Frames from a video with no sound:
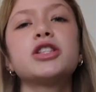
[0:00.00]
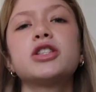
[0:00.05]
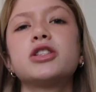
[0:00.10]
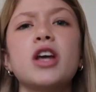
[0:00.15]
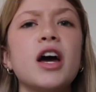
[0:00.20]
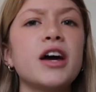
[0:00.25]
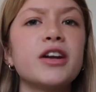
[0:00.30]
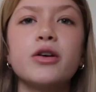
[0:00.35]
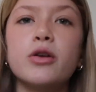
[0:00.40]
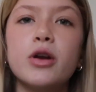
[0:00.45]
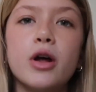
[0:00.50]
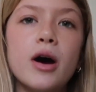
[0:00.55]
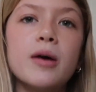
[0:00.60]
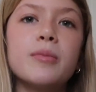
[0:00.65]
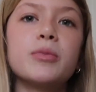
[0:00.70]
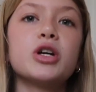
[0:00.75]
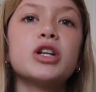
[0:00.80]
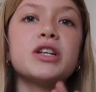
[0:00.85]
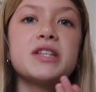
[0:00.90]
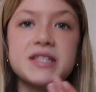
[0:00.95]
I don't know,
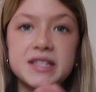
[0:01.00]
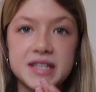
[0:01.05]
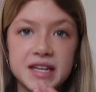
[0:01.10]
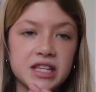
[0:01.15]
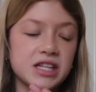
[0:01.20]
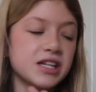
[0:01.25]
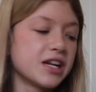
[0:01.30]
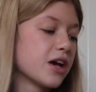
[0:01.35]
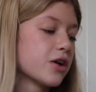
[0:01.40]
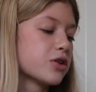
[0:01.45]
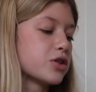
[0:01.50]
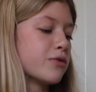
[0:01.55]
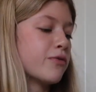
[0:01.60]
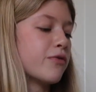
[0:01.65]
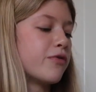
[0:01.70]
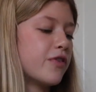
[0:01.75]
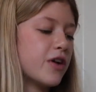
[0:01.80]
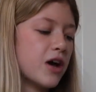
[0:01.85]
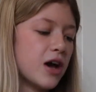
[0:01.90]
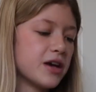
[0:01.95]
I'm gonna stick the nails on
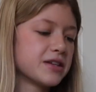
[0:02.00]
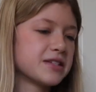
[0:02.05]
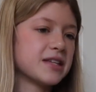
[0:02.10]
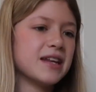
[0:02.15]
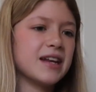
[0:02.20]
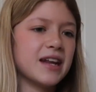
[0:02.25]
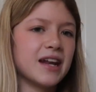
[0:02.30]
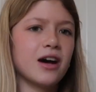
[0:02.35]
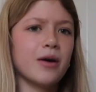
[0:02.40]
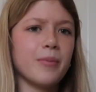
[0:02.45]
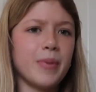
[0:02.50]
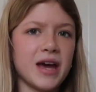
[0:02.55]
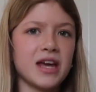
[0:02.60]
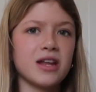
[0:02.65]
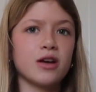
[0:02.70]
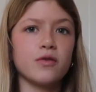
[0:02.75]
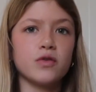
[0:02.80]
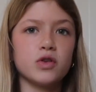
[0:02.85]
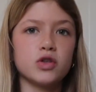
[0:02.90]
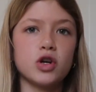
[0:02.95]
first, and then I'll
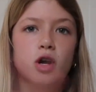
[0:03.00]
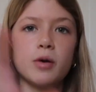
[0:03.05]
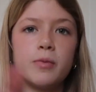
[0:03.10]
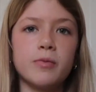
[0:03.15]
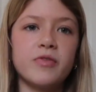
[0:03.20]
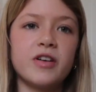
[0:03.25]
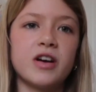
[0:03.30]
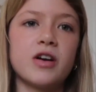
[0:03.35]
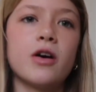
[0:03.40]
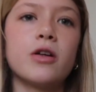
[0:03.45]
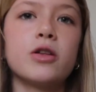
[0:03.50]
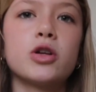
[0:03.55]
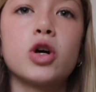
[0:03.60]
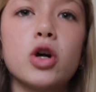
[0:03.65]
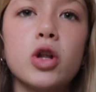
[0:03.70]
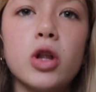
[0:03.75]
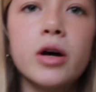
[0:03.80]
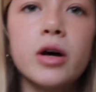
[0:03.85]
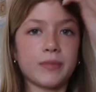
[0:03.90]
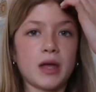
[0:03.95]
paint over the top and figure out the
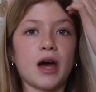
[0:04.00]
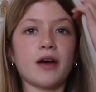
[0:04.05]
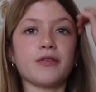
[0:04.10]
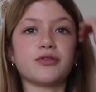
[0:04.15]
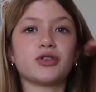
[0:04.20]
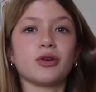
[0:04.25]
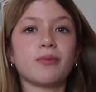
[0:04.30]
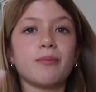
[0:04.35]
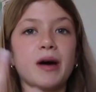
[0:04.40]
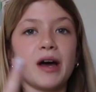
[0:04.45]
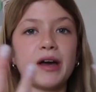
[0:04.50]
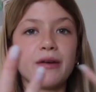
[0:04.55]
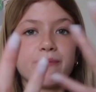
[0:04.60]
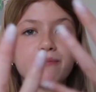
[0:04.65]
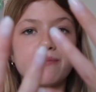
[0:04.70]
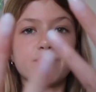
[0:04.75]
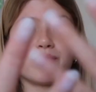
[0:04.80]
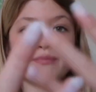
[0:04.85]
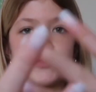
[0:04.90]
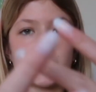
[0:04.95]
colour. I've done my,
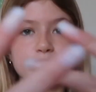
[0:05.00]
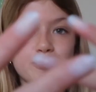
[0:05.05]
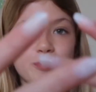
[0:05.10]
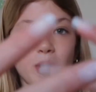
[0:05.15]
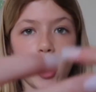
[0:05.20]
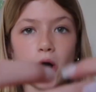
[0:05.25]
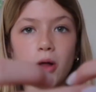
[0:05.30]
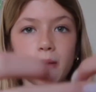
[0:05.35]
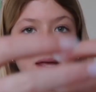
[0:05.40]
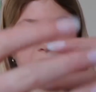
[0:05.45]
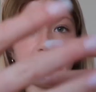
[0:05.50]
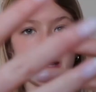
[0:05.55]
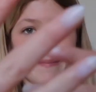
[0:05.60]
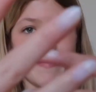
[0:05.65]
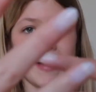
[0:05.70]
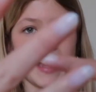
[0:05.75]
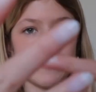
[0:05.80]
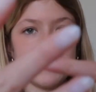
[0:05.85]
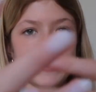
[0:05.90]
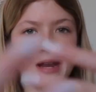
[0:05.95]
just put on like the
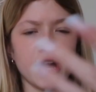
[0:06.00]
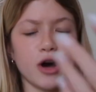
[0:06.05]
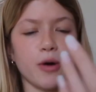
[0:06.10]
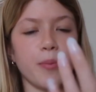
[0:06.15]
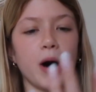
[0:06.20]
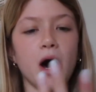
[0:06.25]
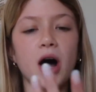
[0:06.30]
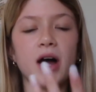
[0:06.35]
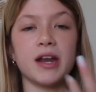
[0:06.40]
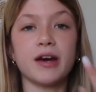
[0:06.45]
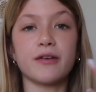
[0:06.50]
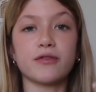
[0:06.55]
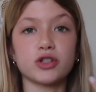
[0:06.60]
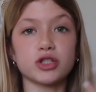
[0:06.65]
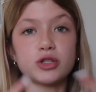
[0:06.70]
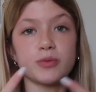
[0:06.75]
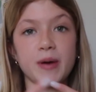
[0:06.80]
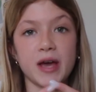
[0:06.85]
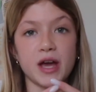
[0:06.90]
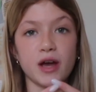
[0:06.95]
main nail part, and I've
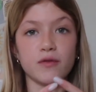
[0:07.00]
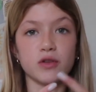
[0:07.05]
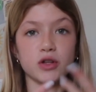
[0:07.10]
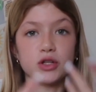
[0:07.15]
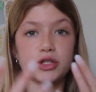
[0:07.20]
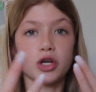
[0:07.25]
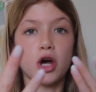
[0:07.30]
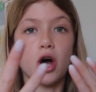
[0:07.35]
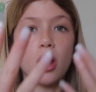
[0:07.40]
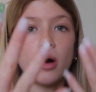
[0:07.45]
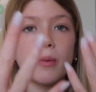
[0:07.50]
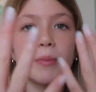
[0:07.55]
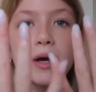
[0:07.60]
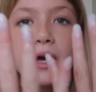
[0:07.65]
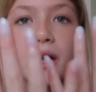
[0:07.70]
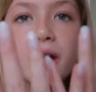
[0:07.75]
got to paint over the top.